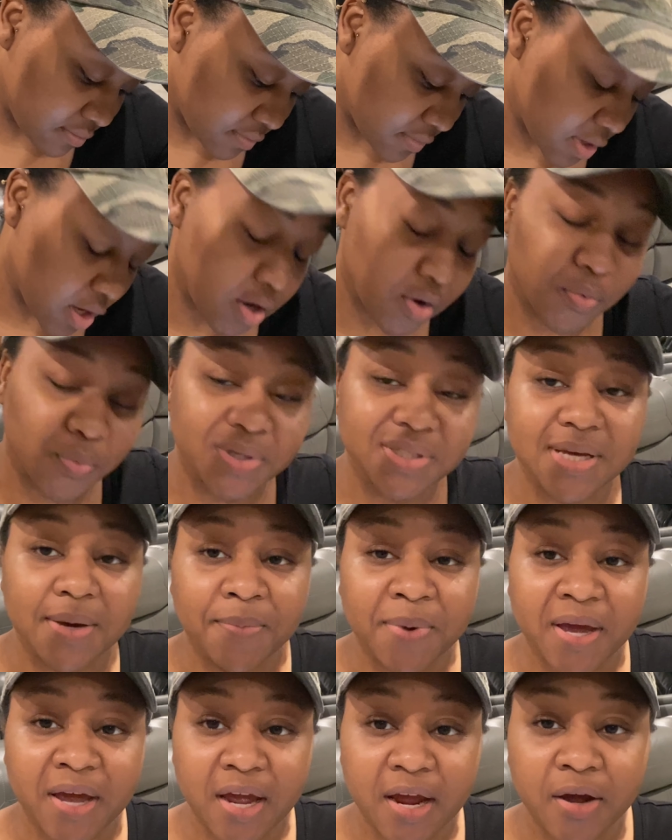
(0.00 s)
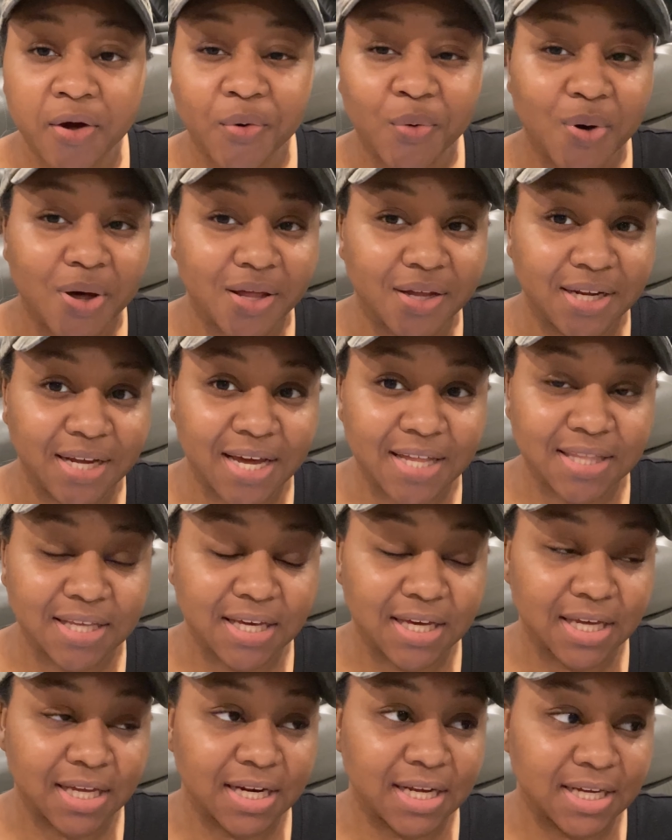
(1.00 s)
Oh, what type of hair quality I
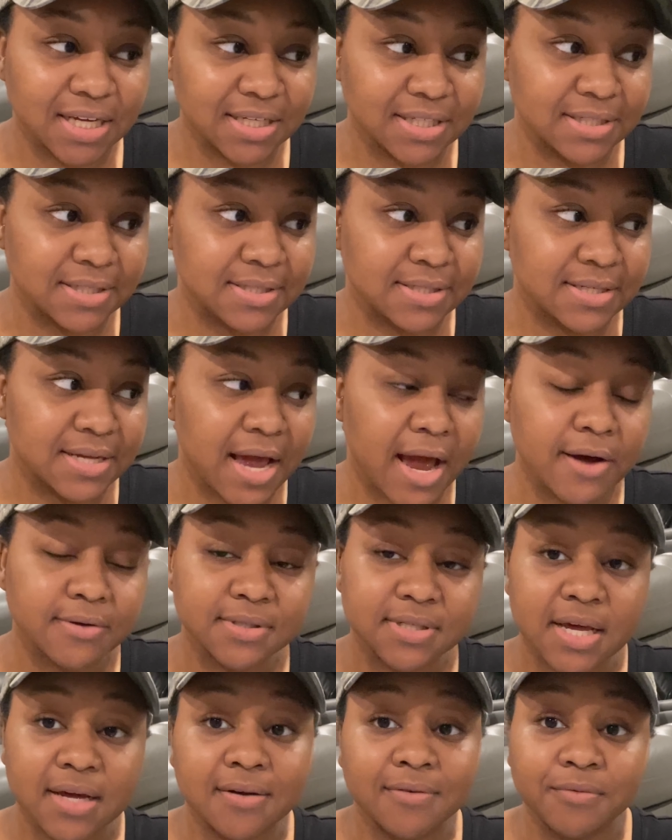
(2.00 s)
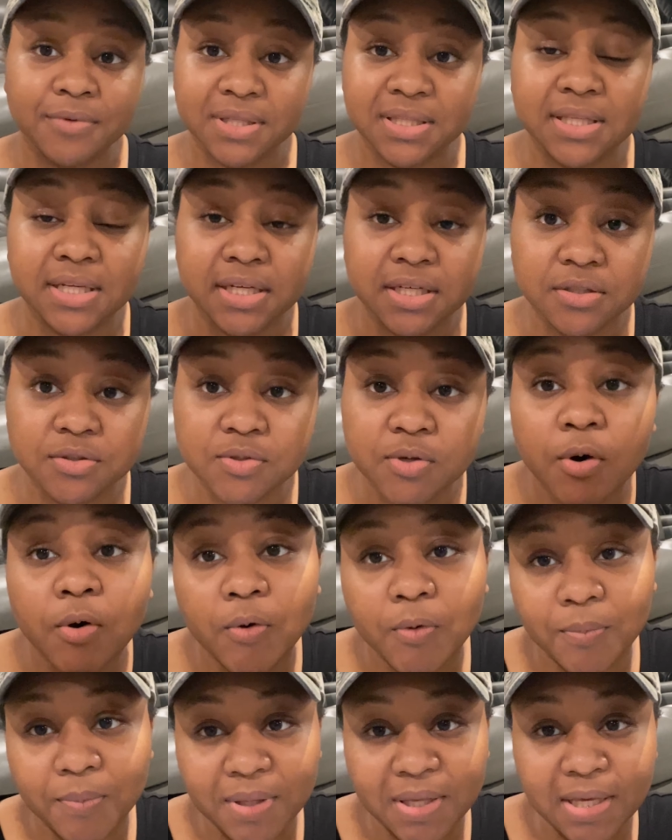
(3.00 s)
think it is outside of what they
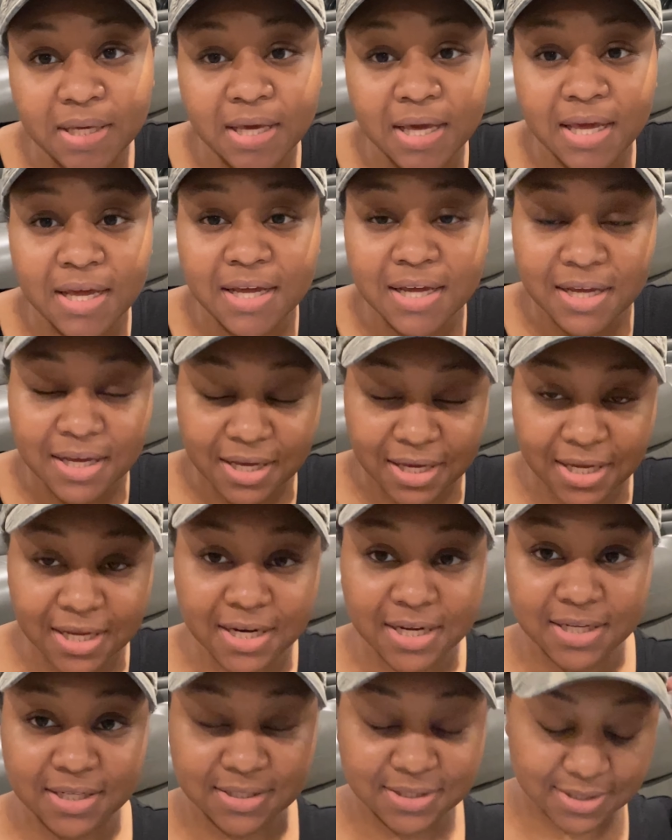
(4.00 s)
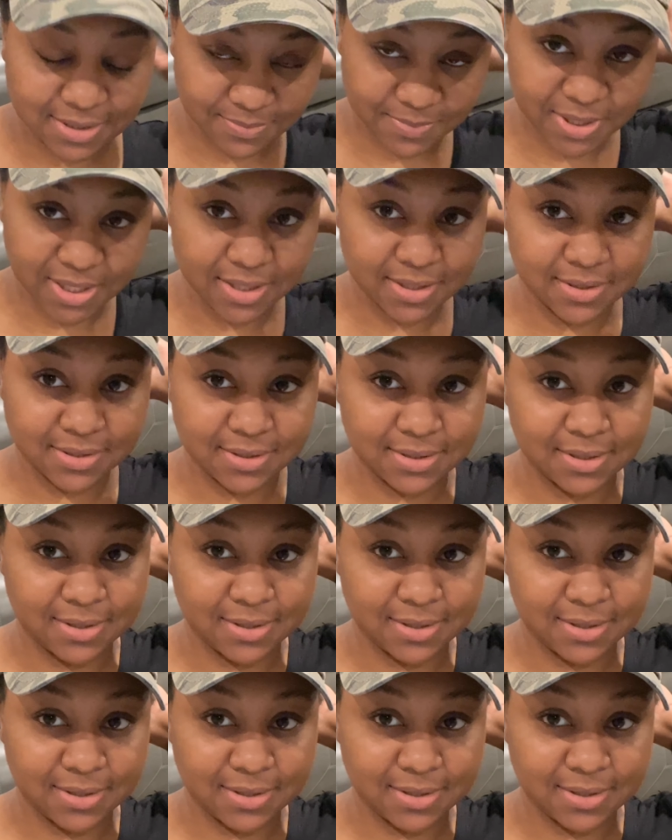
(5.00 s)
told me it is, because